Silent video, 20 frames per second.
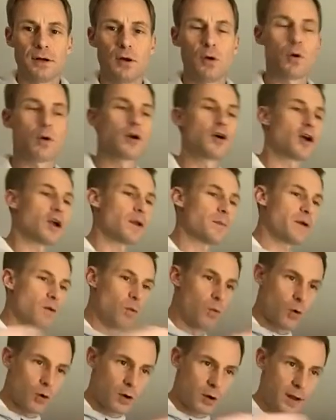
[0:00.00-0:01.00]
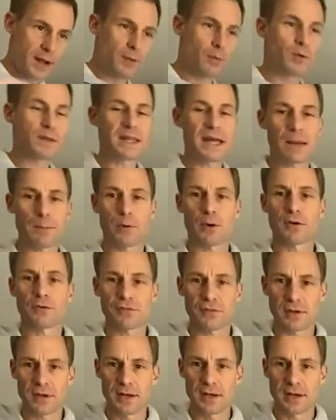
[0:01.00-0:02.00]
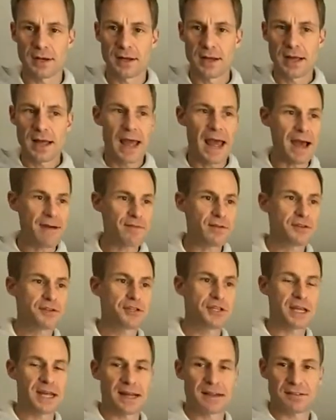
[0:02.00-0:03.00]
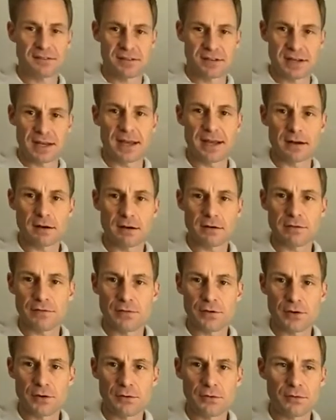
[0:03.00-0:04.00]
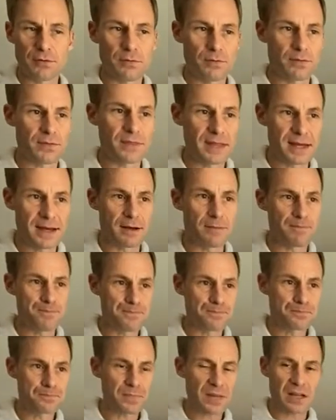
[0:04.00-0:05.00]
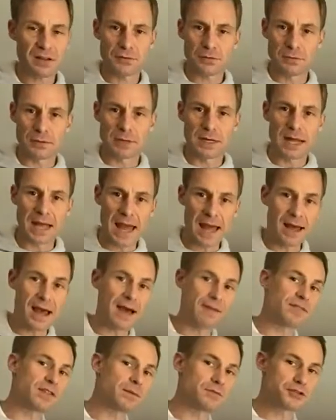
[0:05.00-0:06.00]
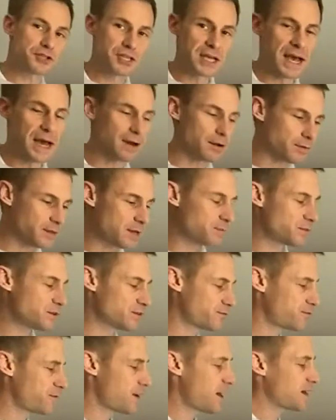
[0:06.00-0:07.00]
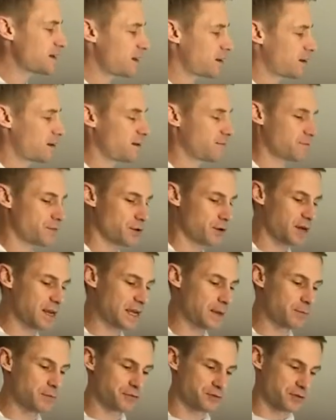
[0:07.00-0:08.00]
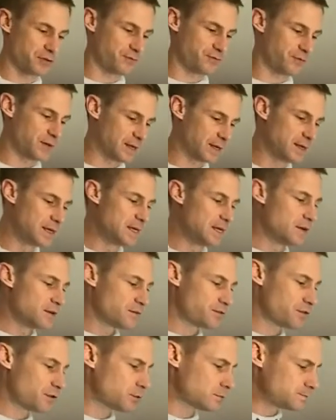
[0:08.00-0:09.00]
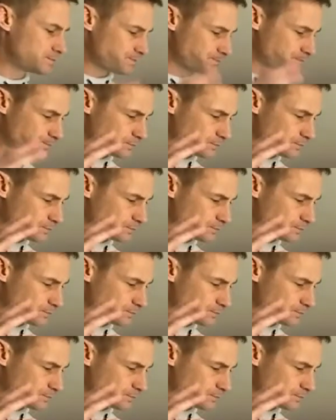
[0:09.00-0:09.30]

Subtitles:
who are going to be working with that person have a chance to interview them, have them shadow them to find out if they're a chemistry fit. So